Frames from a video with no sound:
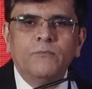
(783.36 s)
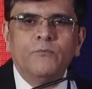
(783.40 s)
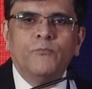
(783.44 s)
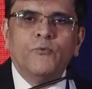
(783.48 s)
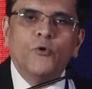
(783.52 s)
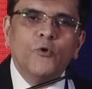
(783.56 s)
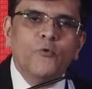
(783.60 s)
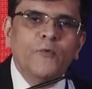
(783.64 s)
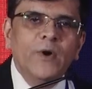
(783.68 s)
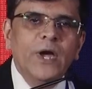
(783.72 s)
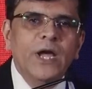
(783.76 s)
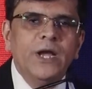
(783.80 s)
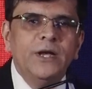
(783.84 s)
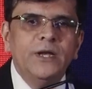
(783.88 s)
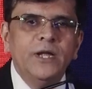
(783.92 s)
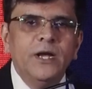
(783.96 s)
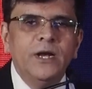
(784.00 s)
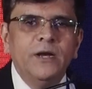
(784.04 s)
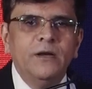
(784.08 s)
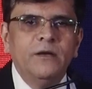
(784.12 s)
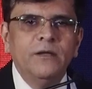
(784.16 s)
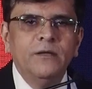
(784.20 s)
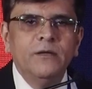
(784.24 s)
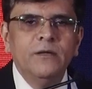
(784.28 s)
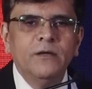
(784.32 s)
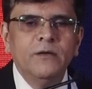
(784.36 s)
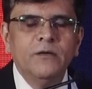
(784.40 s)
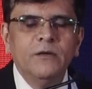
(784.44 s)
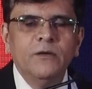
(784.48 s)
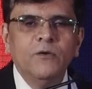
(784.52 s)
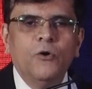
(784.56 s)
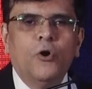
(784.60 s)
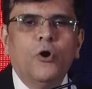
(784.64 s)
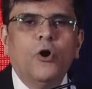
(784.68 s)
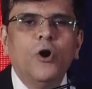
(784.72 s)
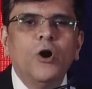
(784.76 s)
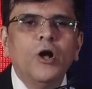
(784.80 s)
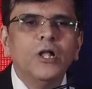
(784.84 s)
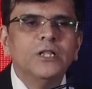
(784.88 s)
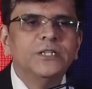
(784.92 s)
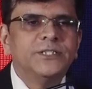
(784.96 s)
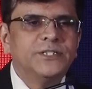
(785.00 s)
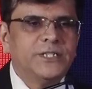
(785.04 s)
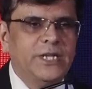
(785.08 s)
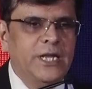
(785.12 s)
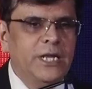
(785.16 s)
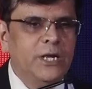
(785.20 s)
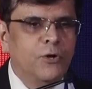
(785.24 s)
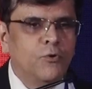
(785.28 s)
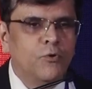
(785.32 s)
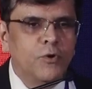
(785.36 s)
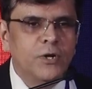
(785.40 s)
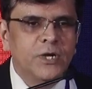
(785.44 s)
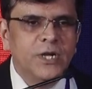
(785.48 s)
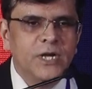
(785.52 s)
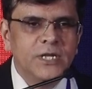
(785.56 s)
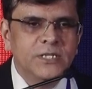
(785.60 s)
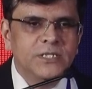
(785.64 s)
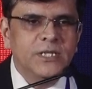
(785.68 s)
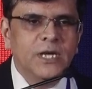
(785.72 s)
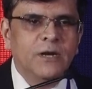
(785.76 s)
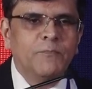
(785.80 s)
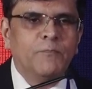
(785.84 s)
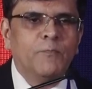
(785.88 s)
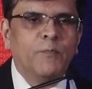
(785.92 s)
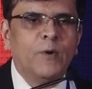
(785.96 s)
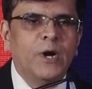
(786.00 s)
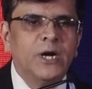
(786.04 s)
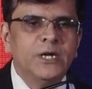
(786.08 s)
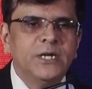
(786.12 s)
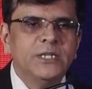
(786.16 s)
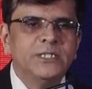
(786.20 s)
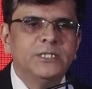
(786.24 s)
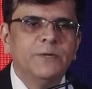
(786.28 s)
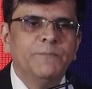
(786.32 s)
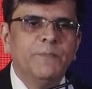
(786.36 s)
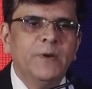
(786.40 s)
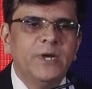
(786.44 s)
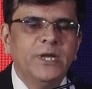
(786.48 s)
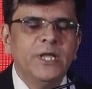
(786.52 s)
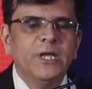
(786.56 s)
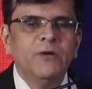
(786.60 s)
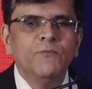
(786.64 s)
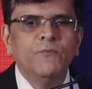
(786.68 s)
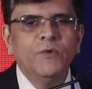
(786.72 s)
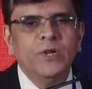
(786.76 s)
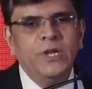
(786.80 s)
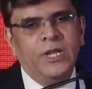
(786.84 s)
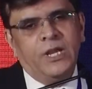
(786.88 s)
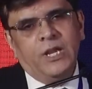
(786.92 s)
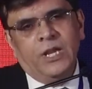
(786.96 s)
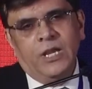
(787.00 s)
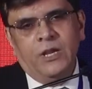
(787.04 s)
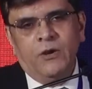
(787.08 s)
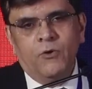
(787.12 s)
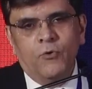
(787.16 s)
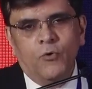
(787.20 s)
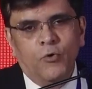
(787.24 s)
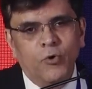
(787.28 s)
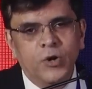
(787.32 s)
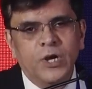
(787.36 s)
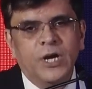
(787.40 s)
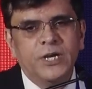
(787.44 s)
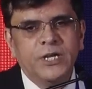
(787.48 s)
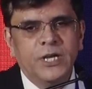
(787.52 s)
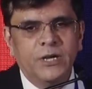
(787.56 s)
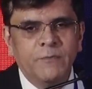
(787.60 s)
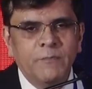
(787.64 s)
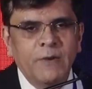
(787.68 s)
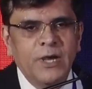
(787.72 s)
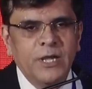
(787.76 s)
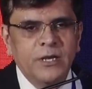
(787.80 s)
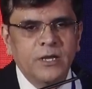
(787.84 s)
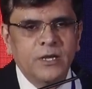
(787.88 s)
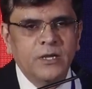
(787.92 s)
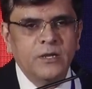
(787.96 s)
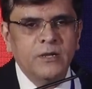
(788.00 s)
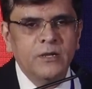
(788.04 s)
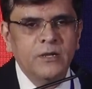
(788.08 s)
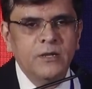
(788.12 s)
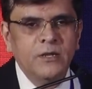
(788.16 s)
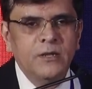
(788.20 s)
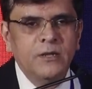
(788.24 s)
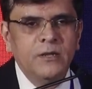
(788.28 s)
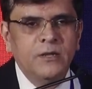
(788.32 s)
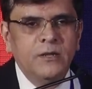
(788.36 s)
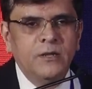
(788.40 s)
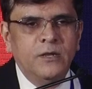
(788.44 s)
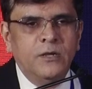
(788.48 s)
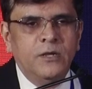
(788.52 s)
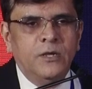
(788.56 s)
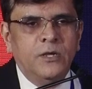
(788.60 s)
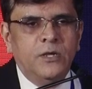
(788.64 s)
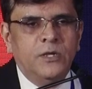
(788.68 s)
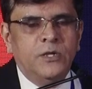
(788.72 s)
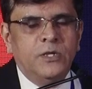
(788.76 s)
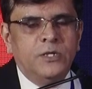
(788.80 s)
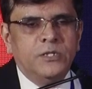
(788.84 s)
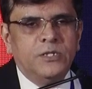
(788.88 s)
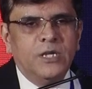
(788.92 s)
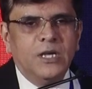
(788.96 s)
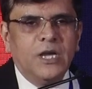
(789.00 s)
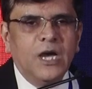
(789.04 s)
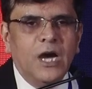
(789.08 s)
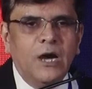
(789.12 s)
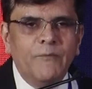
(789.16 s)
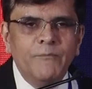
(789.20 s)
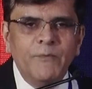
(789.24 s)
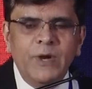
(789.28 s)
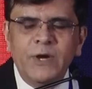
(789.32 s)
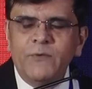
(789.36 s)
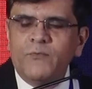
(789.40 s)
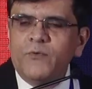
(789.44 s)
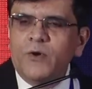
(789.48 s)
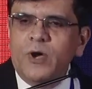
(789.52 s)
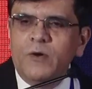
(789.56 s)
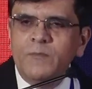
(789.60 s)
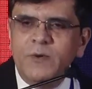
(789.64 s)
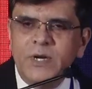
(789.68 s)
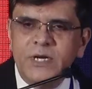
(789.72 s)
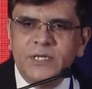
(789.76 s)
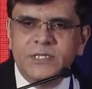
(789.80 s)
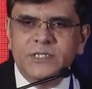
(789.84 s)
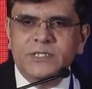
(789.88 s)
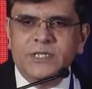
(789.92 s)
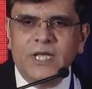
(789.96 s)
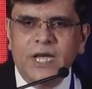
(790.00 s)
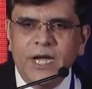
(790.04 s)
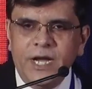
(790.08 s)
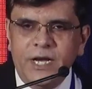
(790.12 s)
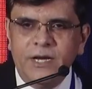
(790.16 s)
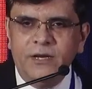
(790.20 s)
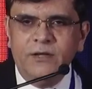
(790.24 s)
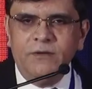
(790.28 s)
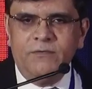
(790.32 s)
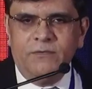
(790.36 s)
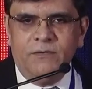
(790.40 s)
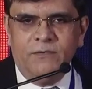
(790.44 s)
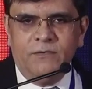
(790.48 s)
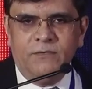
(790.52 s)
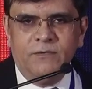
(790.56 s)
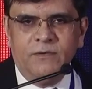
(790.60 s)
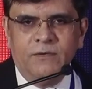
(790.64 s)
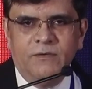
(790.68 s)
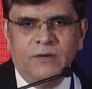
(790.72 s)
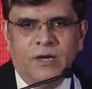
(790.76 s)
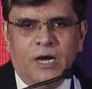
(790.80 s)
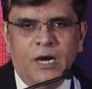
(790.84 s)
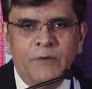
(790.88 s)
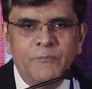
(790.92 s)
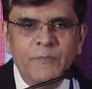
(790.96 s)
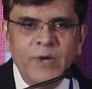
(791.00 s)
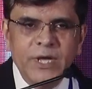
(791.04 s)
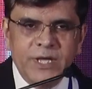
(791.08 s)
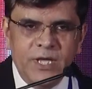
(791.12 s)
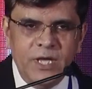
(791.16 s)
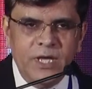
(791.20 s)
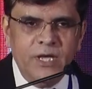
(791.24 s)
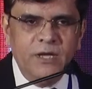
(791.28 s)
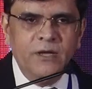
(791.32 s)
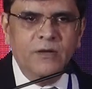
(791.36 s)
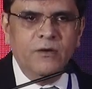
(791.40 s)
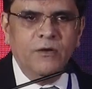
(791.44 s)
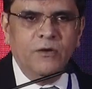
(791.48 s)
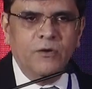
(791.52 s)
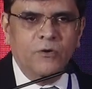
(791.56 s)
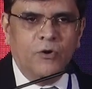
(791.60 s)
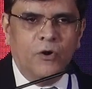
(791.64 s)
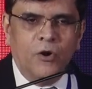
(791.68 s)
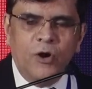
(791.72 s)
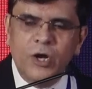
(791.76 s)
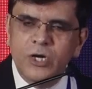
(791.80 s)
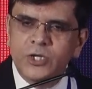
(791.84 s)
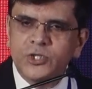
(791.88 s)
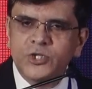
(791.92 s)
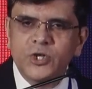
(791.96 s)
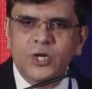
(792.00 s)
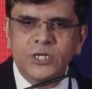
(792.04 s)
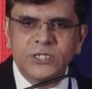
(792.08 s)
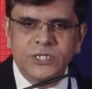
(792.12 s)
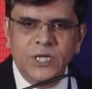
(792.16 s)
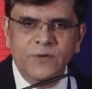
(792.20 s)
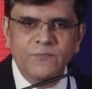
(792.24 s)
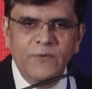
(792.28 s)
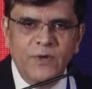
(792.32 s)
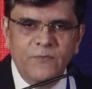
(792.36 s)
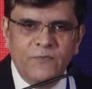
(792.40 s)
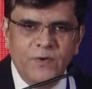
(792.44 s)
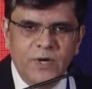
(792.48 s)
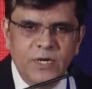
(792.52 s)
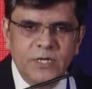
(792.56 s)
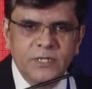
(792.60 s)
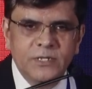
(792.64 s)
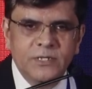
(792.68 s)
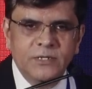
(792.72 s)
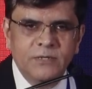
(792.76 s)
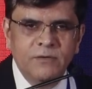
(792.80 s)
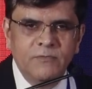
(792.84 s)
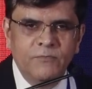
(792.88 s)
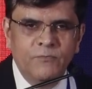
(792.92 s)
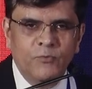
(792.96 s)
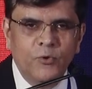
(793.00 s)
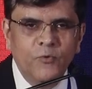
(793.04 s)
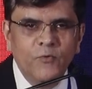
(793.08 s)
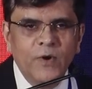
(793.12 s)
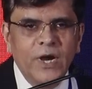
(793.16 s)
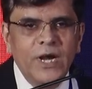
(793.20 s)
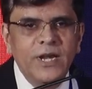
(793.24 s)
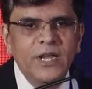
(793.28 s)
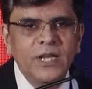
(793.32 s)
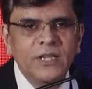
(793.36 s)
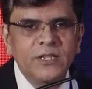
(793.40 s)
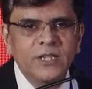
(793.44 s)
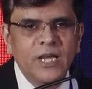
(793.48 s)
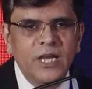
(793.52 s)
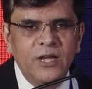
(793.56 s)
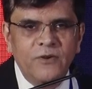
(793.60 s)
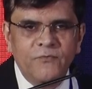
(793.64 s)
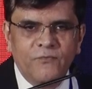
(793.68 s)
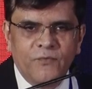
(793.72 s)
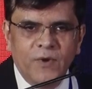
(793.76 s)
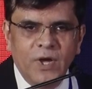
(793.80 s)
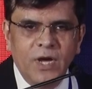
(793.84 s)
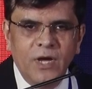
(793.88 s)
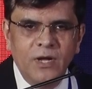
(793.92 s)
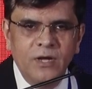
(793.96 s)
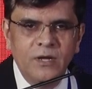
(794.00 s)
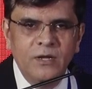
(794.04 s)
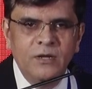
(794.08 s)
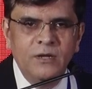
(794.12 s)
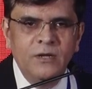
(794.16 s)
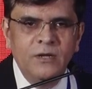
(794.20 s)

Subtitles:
provided all stakeholders are participating in a wholehearted manner. So government from its side are making all sorts of efforts, providing the infra,